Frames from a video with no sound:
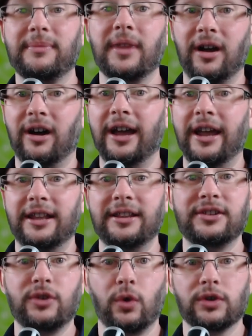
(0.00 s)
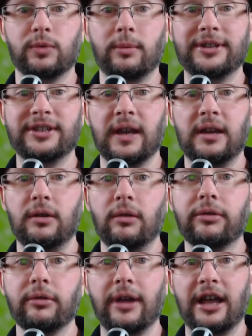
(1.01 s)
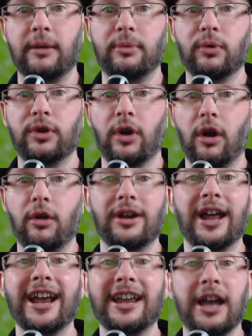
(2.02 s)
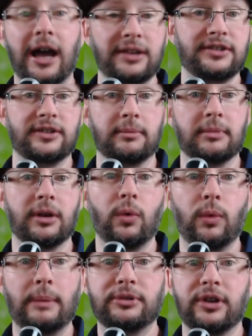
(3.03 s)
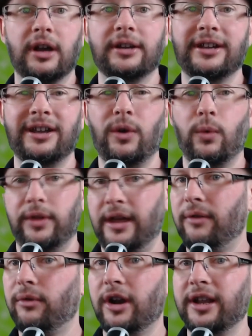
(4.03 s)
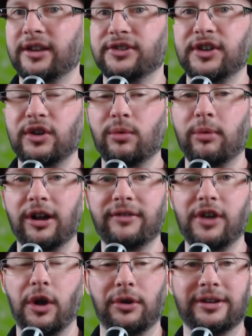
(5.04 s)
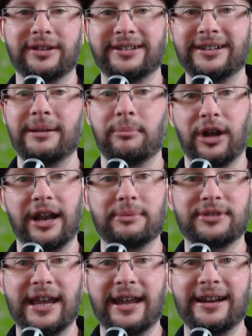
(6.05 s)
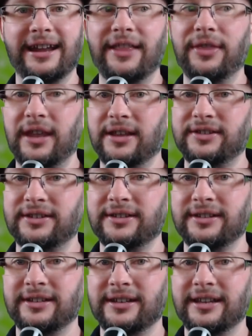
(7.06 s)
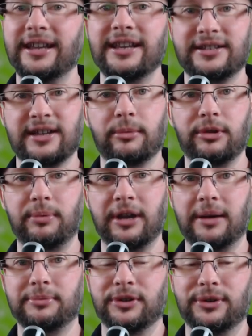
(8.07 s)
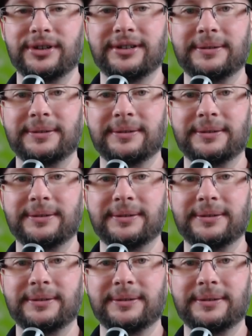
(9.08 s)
Hi, in this course we'll be taking you through how to build your own custom website without writing a single byte of code. My name's Dan and this is WP Update.